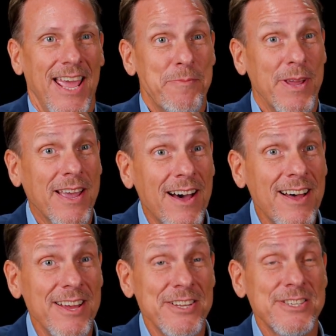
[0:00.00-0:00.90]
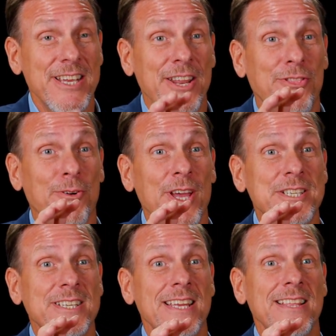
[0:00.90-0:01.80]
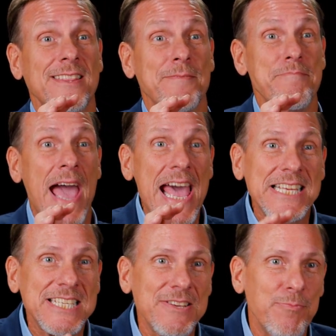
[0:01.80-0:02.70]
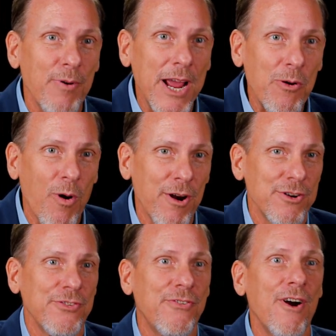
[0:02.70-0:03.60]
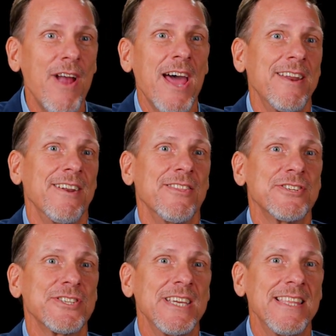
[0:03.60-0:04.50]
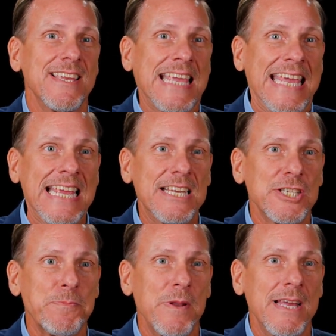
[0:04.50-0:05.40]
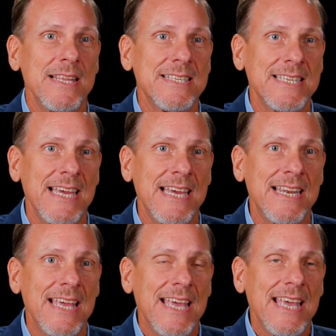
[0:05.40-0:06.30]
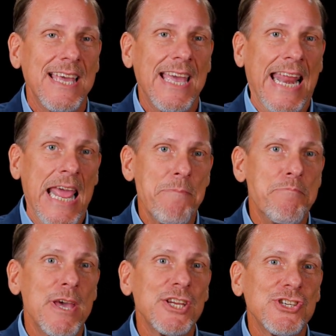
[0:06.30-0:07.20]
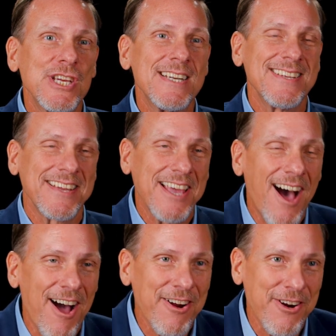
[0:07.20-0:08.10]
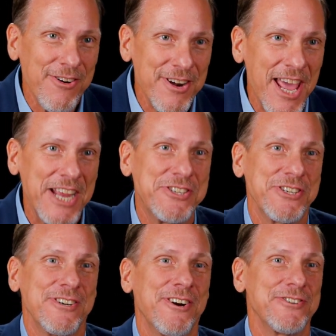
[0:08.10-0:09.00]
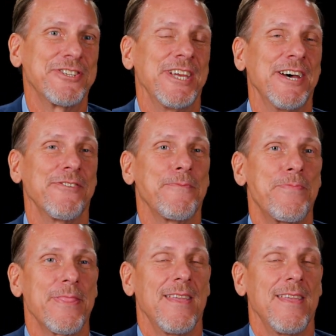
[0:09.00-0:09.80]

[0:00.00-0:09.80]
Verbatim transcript: And because in thrusting the massive breakwaters far out into the sea, the king displayed, he said, an ambition to conquer nature herself.